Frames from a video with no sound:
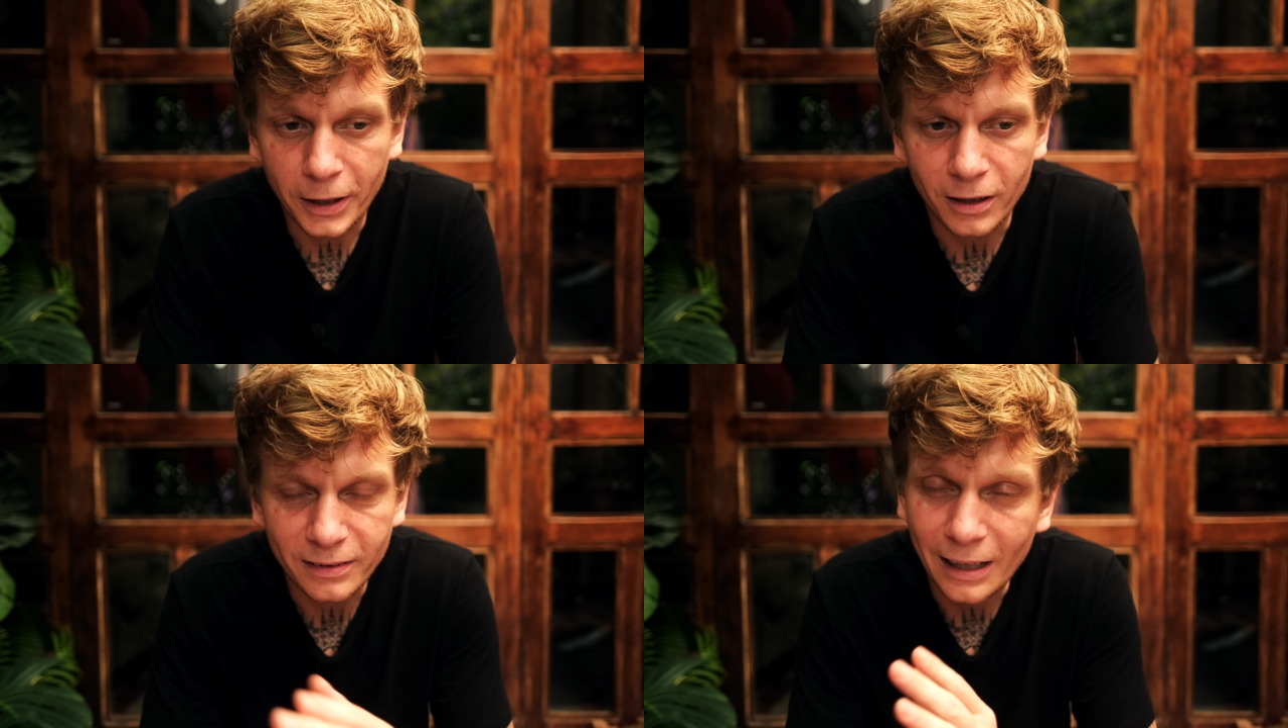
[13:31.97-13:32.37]

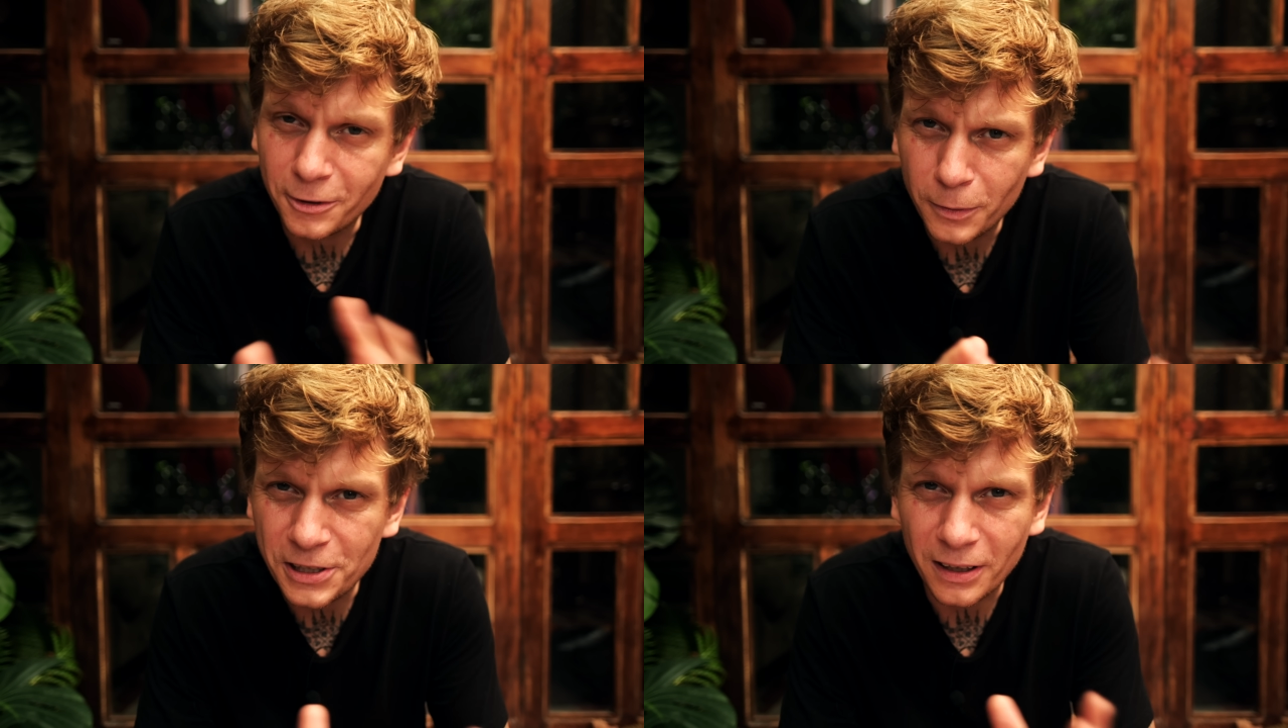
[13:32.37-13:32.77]
because I
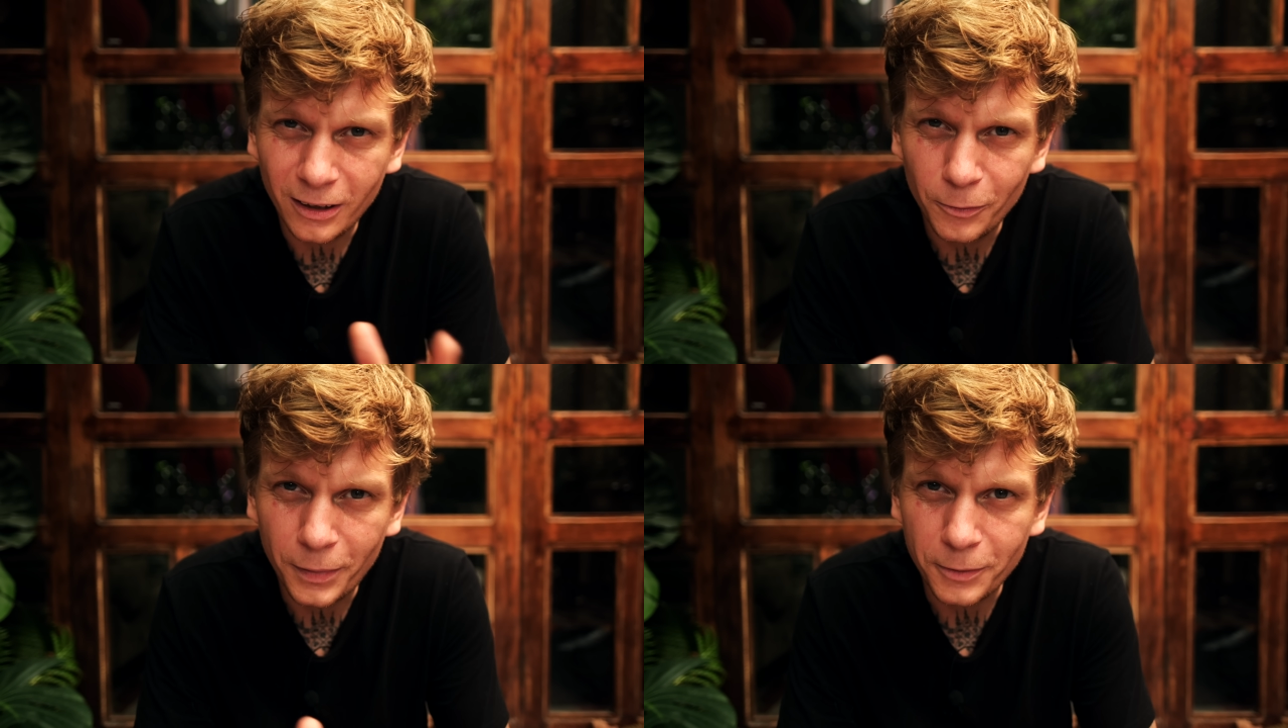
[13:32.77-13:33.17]
switched a
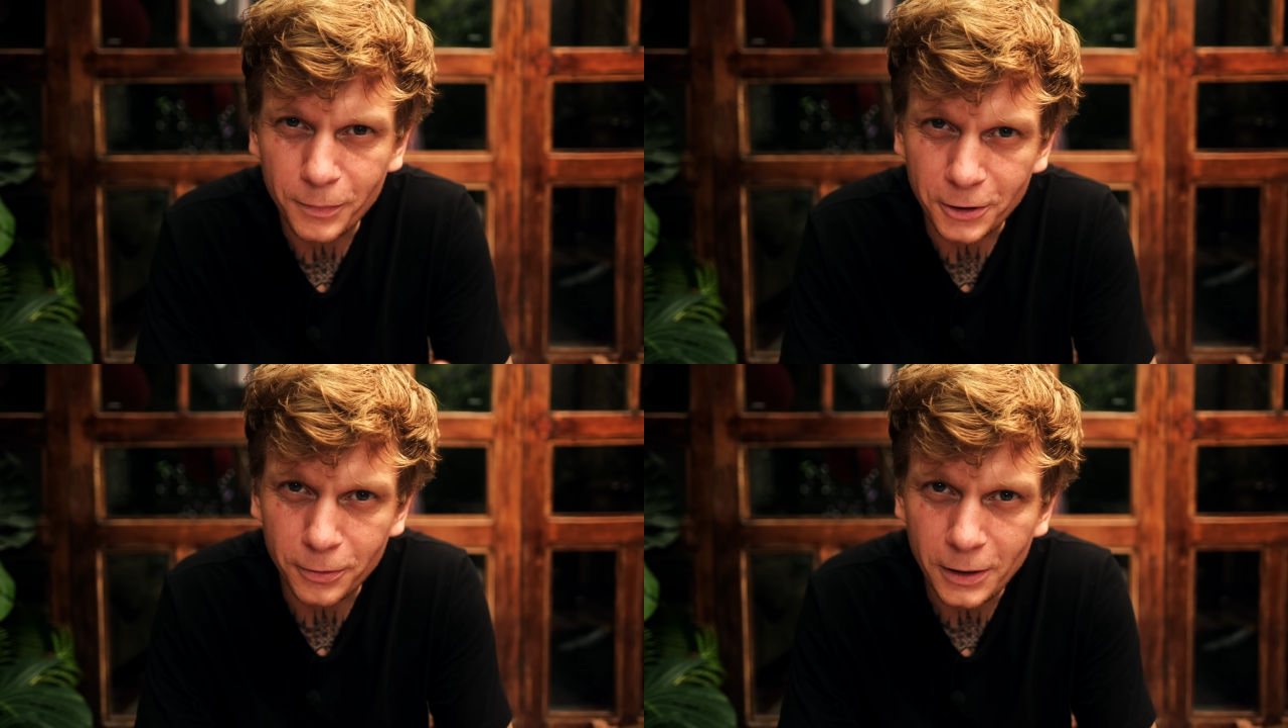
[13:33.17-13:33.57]
little bit
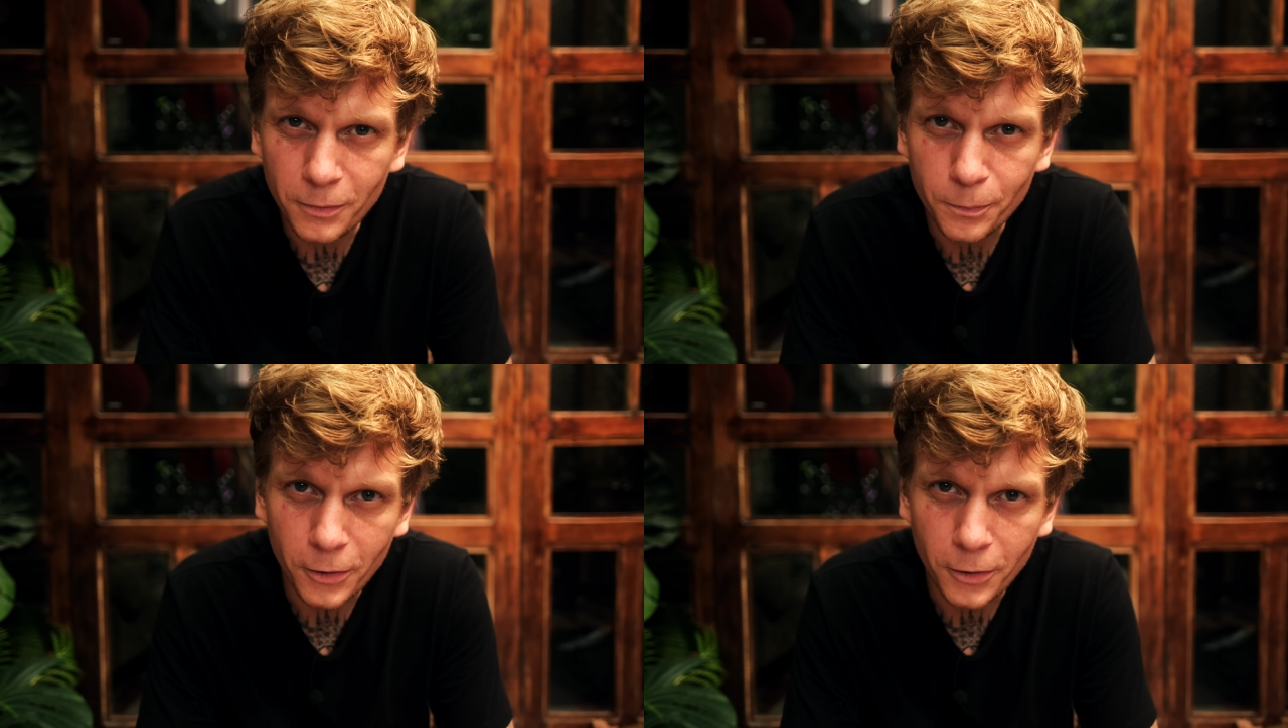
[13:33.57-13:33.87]
between